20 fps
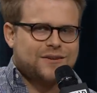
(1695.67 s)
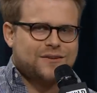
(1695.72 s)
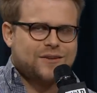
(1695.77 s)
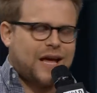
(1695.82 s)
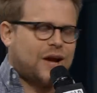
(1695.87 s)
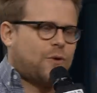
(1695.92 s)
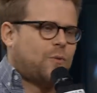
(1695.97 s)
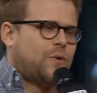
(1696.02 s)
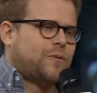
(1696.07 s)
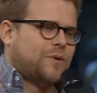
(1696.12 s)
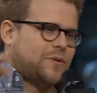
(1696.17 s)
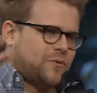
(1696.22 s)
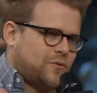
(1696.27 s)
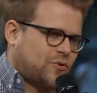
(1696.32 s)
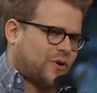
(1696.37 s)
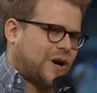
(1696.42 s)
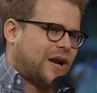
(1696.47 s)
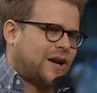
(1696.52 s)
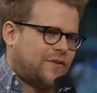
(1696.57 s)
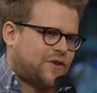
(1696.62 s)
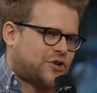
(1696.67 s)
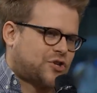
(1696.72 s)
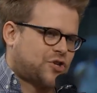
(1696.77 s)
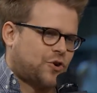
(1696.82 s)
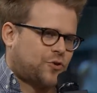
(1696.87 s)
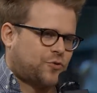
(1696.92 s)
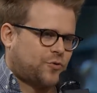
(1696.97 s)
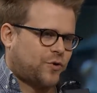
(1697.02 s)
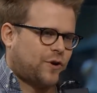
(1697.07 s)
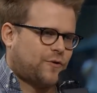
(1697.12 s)
like when we created the
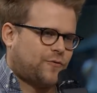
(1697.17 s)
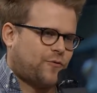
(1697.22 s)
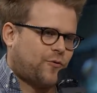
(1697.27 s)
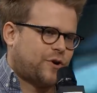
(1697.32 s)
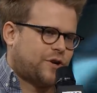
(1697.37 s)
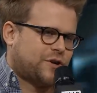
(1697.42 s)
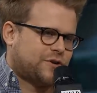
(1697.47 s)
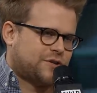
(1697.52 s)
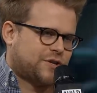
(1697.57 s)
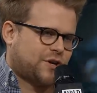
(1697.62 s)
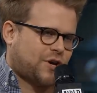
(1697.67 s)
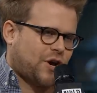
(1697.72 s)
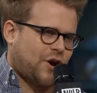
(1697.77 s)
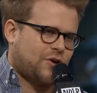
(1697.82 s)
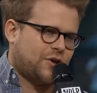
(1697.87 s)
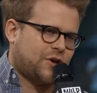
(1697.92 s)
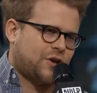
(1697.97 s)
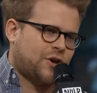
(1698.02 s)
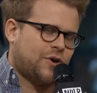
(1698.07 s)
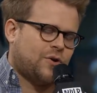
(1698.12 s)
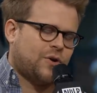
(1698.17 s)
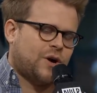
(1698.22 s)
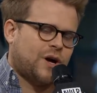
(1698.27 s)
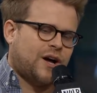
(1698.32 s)
show three or four years ago, you know,